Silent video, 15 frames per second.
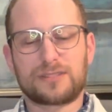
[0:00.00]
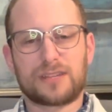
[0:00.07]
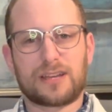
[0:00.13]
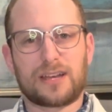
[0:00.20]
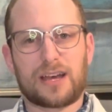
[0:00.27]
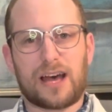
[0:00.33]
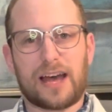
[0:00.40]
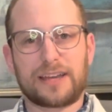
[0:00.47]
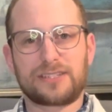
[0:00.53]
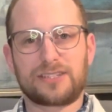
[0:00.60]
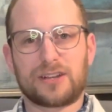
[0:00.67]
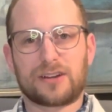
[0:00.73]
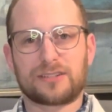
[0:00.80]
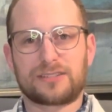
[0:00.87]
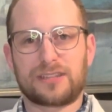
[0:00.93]
uh,
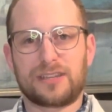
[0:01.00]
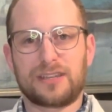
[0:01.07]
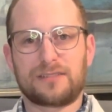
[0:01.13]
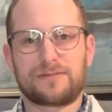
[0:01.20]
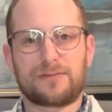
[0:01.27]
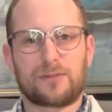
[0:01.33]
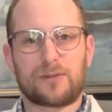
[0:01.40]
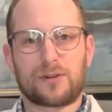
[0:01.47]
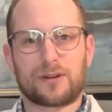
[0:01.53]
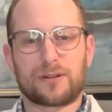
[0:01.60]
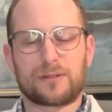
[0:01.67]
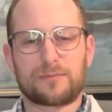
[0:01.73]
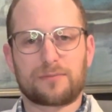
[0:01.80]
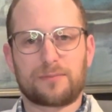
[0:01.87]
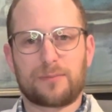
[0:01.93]
IGRT
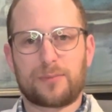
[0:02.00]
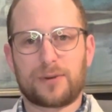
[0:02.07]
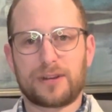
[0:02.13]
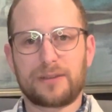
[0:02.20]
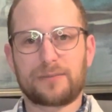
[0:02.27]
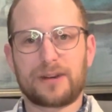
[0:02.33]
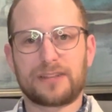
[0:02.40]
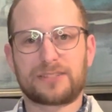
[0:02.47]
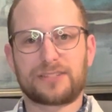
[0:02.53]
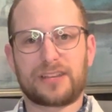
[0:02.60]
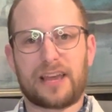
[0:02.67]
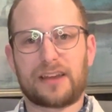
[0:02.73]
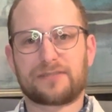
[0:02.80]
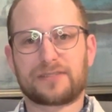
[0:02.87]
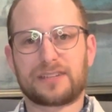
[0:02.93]
for pretty much
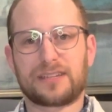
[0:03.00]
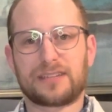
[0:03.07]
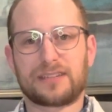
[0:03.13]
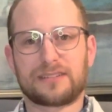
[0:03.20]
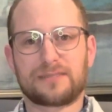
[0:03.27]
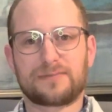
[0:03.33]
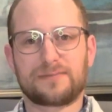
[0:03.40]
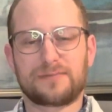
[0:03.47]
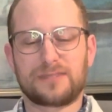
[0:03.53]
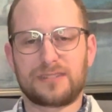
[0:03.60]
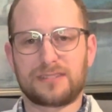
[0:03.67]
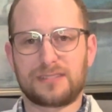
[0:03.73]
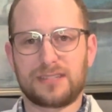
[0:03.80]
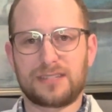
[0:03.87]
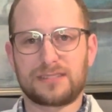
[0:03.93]
every
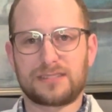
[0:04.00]
disease